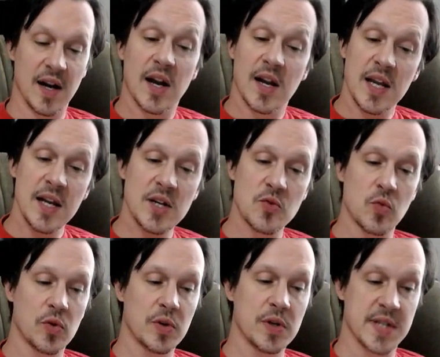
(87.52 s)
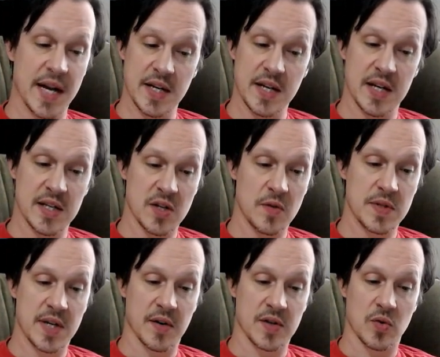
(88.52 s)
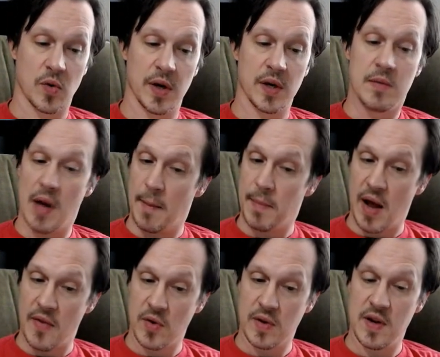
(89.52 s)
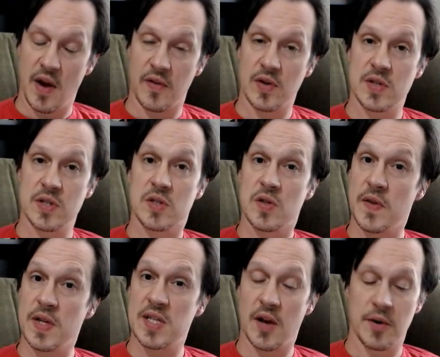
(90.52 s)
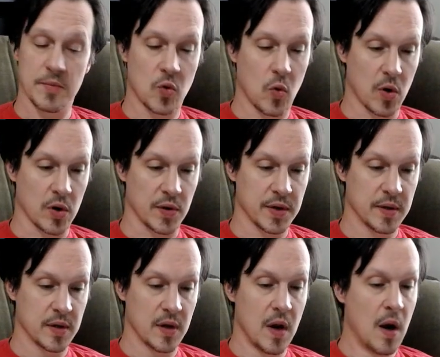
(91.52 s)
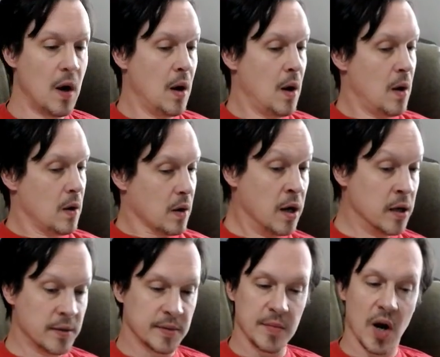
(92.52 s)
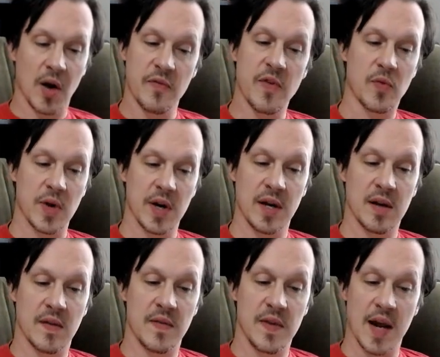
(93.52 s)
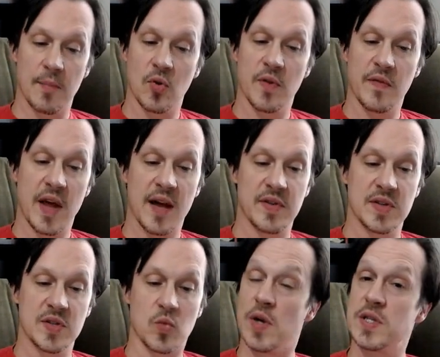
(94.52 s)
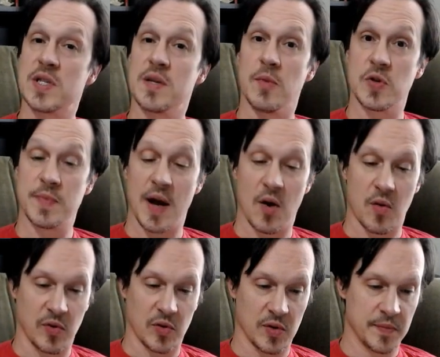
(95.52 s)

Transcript: Each ruler tended to his own territory, not bothering the others, so they seldom quarreled. Of the three, the Emperor of the Heavens was the most powerful.